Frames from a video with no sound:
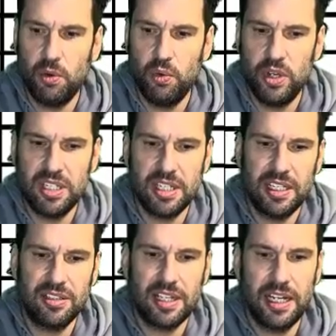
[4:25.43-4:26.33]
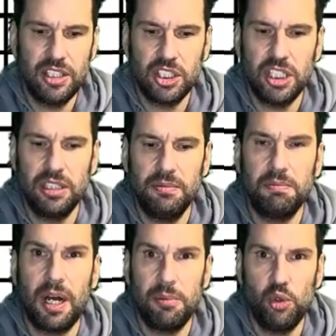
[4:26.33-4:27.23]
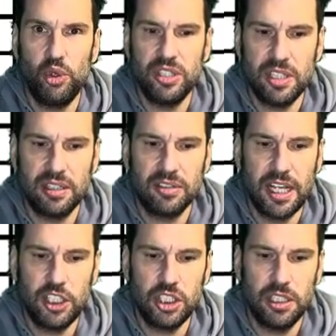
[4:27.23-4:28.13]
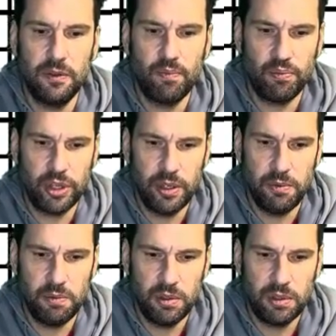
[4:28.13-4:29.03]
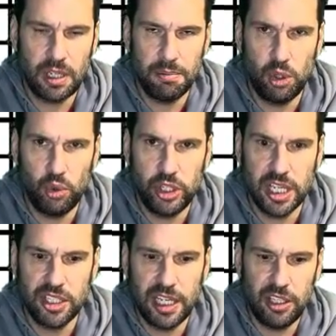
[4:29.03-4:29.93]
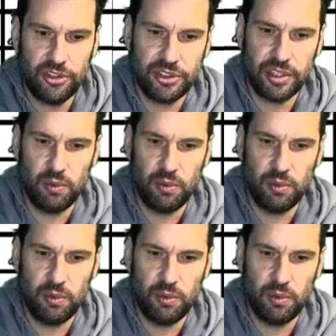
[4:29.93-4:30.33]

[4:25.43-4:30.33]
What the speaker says: wrist extension, barbell wrist extension, dumbbell rear delts,